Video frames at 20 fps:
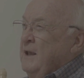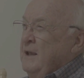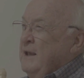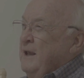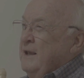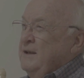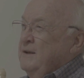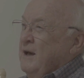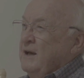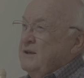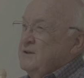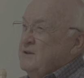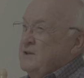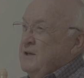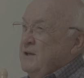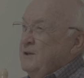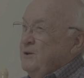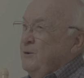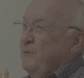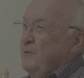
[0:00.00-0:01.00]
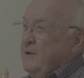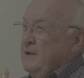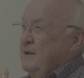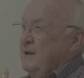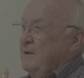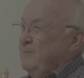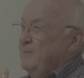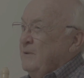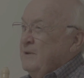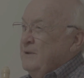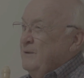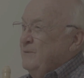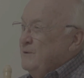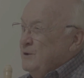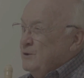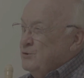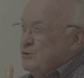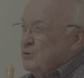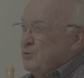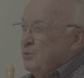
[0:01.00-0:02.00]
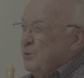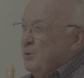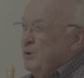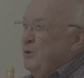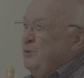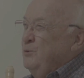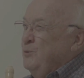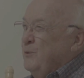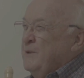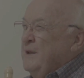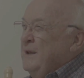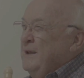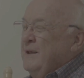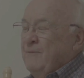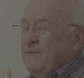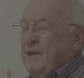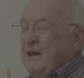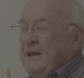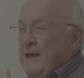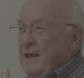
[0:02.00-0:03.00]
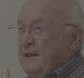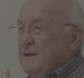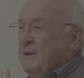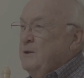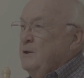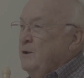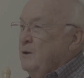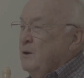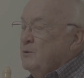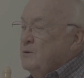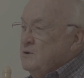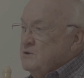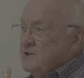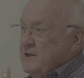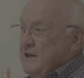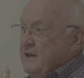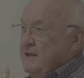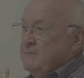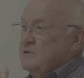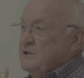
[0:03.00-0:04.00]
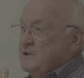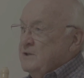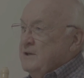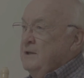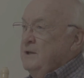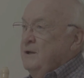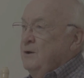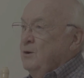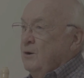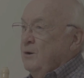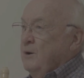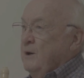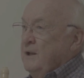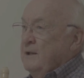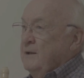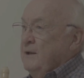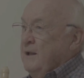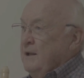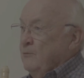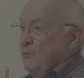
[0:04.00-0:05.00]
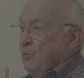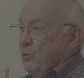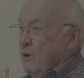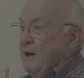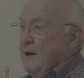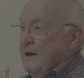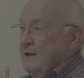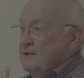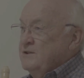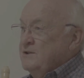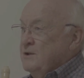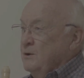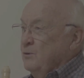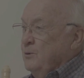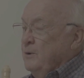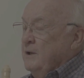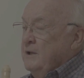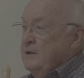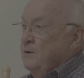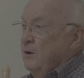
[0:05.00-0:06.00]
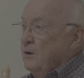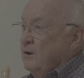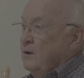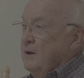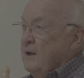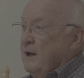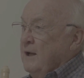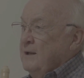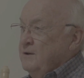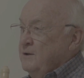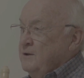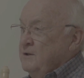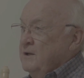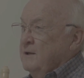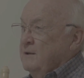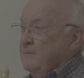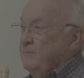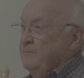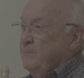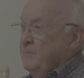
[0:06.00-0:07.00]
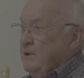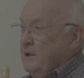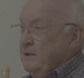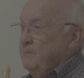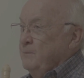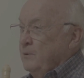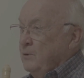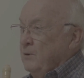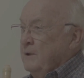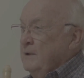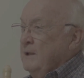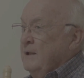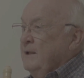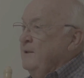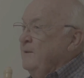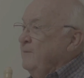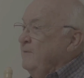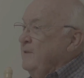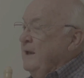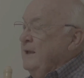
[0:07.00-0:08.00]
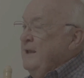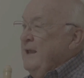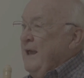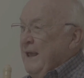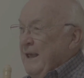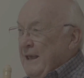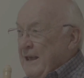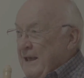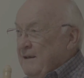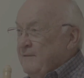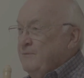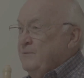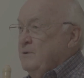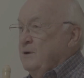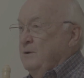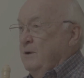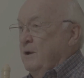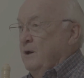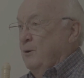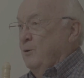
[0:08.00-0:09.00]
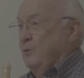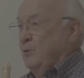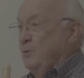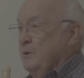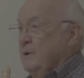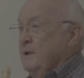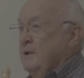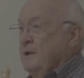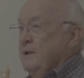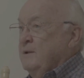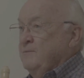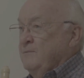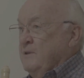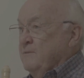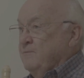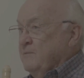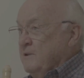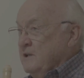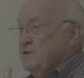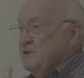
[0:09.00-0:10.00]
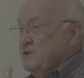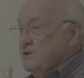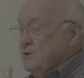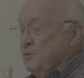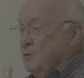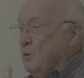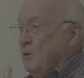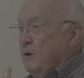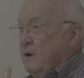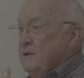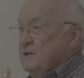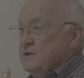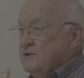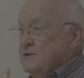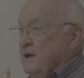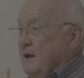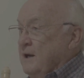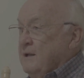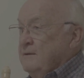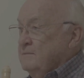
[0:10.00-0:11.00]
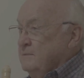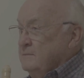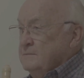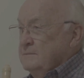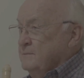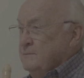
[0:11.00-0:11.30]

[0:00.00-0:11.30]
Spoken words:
and not tell them the truth. They, you know, Sam Steger and Wise and O'Neill are not dumb people. They have to know that this story is not